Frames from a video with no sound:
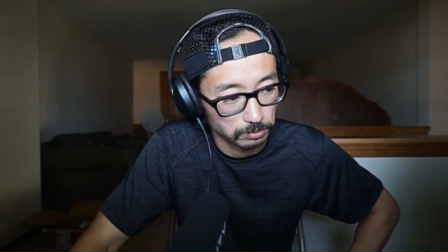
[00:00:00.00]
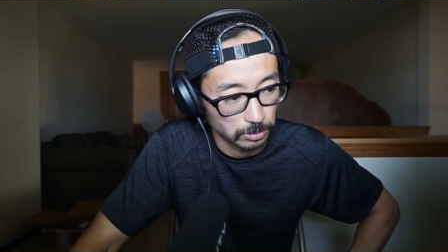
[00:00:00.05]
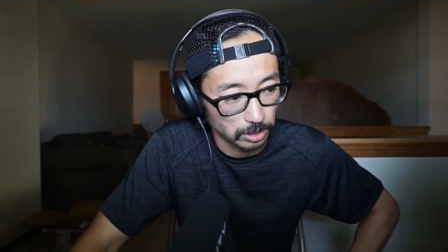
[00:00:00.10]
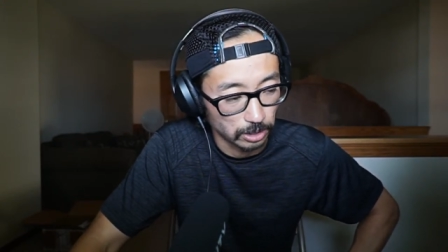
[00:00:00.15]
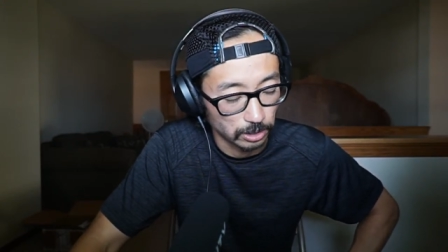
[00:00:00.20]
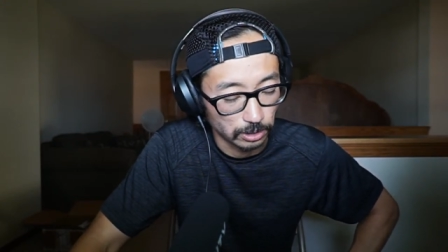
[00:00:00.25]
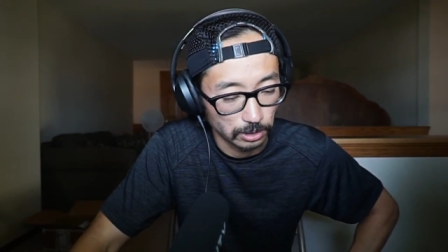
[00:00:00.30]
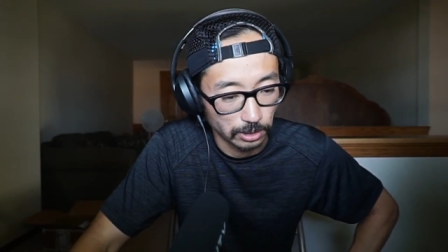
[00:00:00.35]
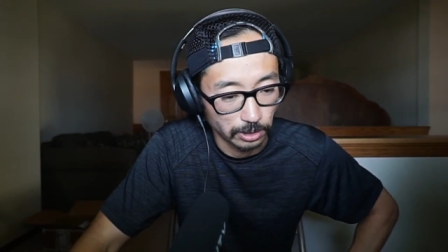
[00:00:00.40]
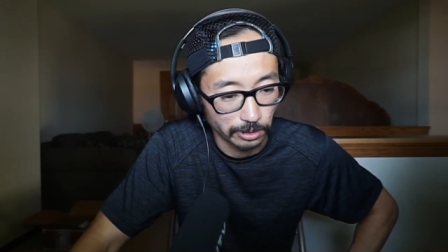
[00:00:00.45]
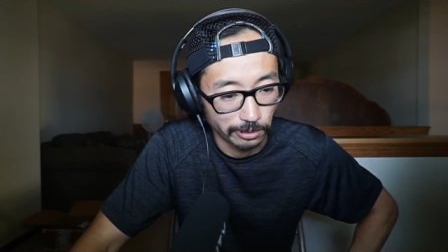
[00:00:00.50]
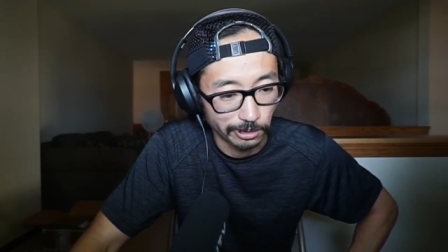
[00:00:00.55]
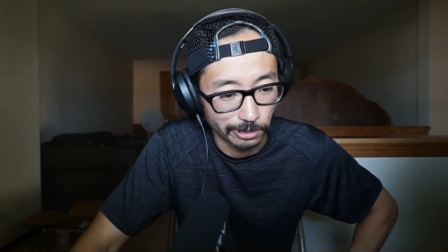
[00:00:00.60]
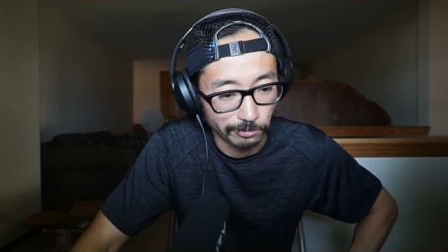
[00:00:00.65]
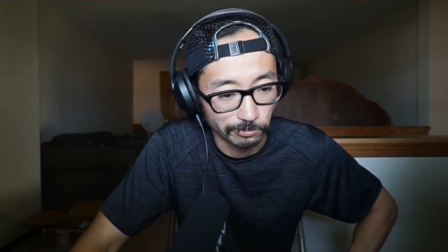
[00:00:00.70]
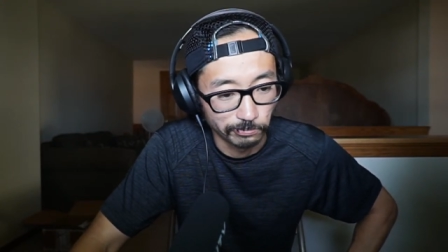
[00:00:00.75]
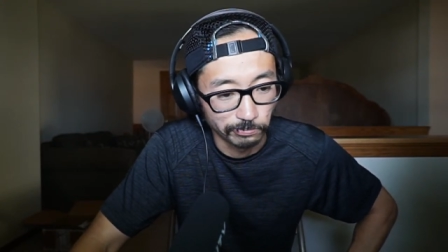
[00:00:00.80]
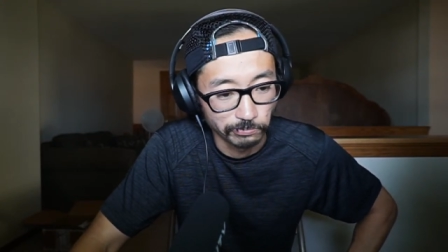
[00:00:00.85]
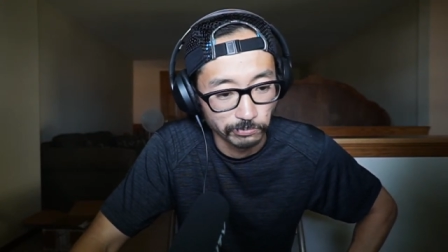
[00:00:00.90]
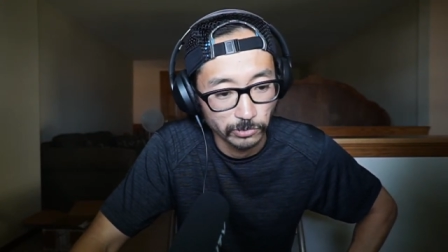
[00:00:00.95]
But
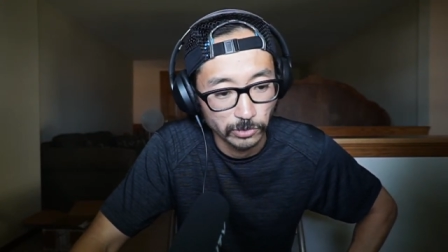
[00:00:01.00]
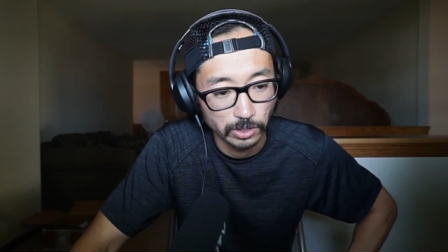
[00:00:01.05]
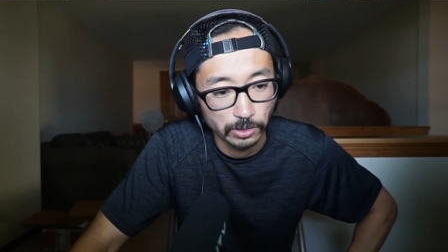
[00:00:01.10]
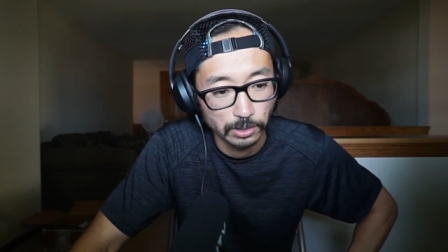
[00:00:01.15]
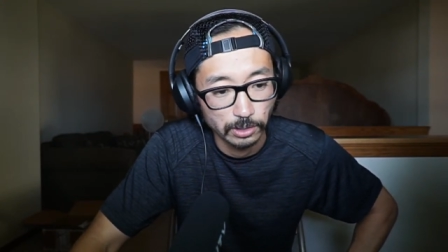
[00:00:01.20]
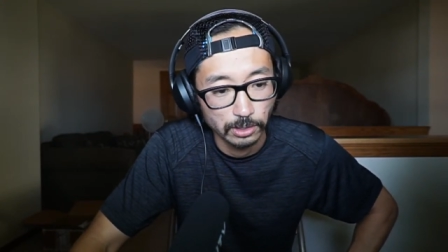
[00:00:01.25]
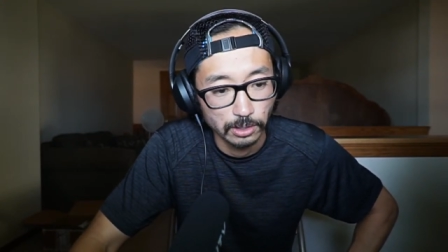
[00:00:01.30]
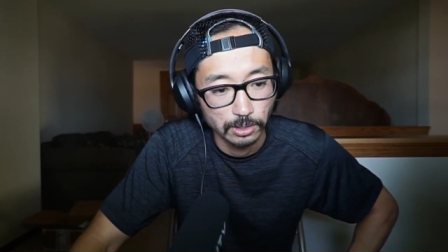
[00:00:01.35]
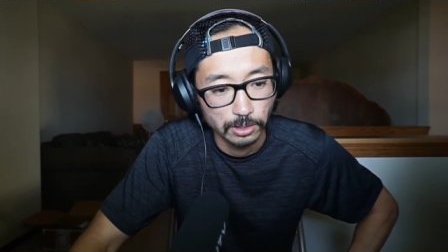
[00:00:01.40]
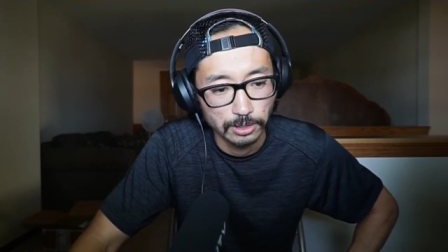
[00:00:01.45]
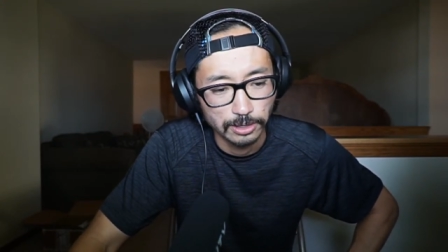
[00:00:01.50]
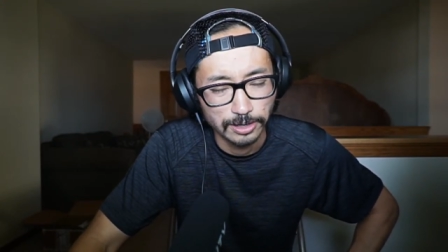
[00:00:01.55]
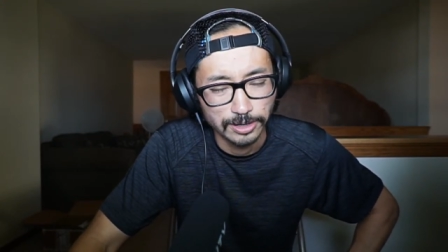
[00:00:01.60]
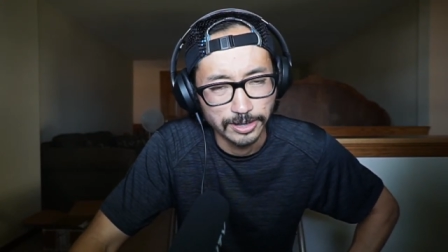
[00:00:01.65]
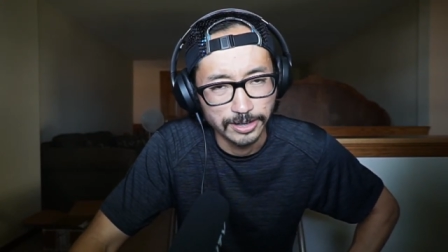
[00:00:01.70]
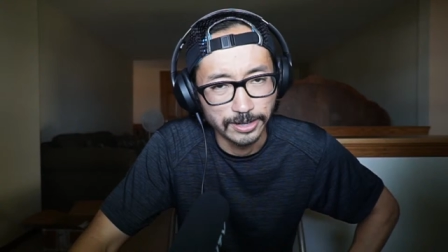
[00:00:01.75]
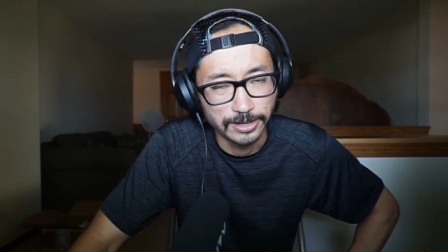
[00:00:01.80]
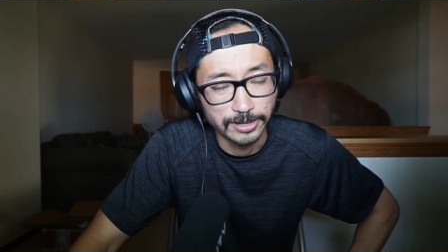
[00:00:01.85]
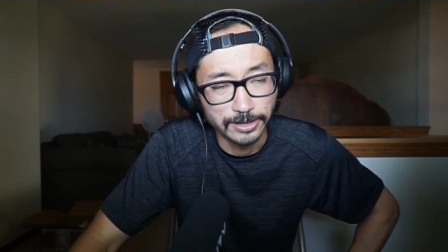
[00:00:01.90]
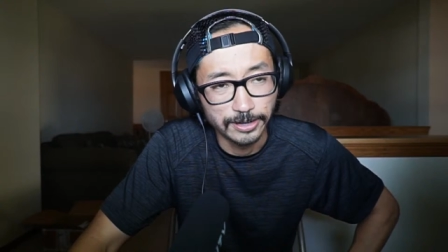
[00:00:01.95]
I'm
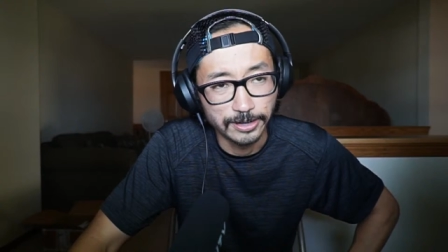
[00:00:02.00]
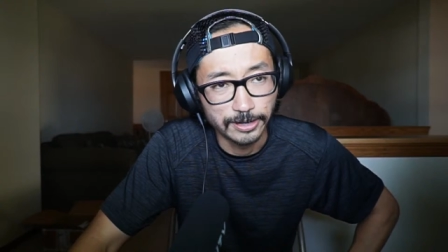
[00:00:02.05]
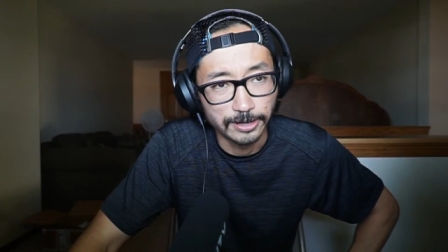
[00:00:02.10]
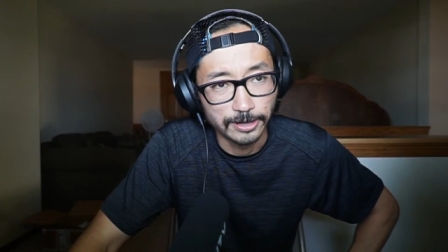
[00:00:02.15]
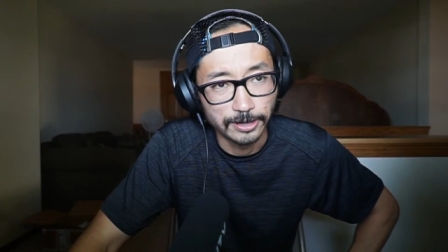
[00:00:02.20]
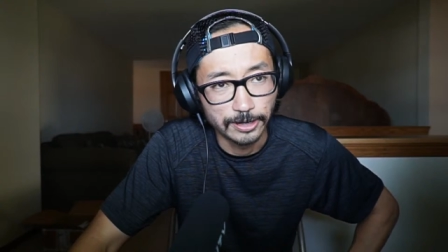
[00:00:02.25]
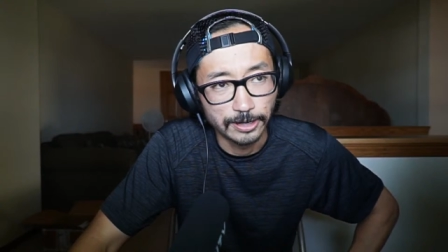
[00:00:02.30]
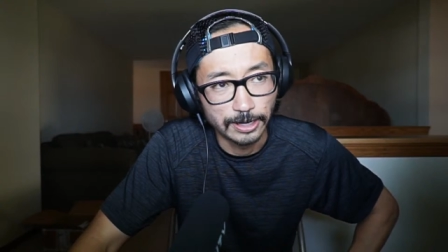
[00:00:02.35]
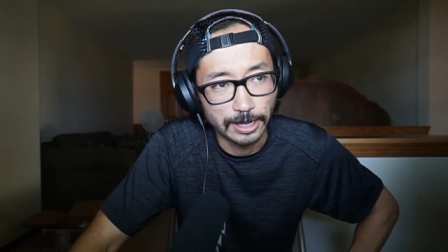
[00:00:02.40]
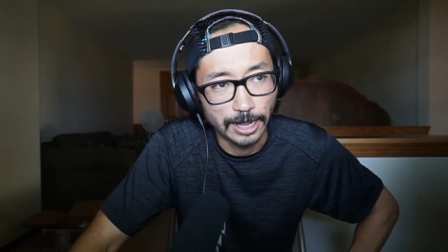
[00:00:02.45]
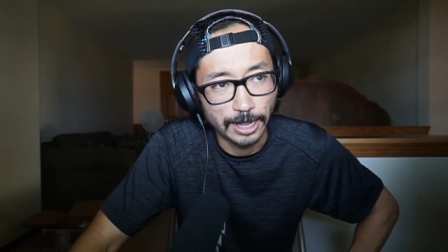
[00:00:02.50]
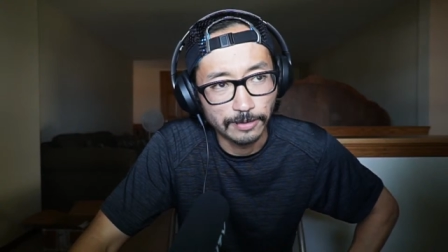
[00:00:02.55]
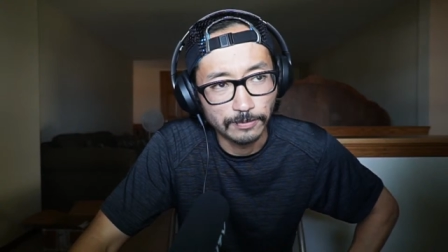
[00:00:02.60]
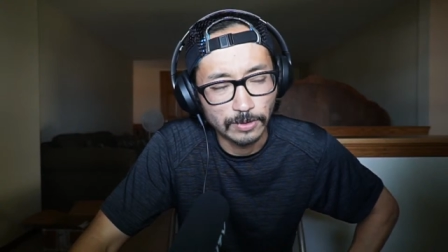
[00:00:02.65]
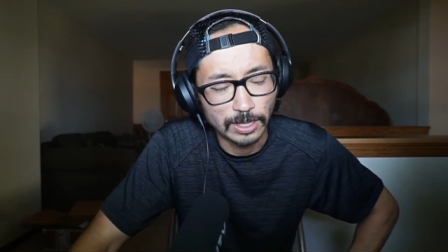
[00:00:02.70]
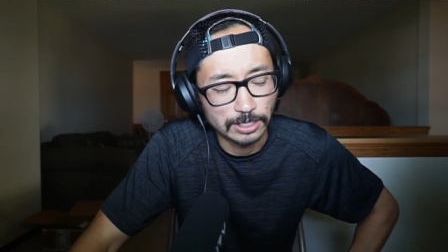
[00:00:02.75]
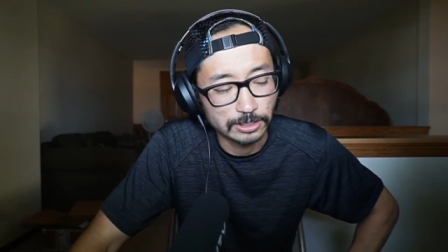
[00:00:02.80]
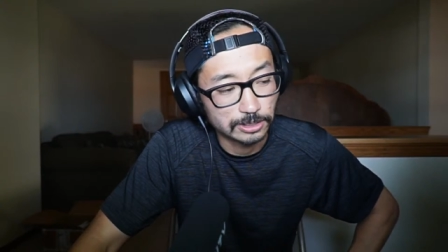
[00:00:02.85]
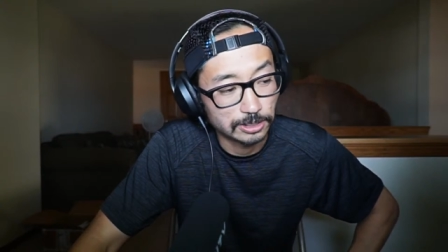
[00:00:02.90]
not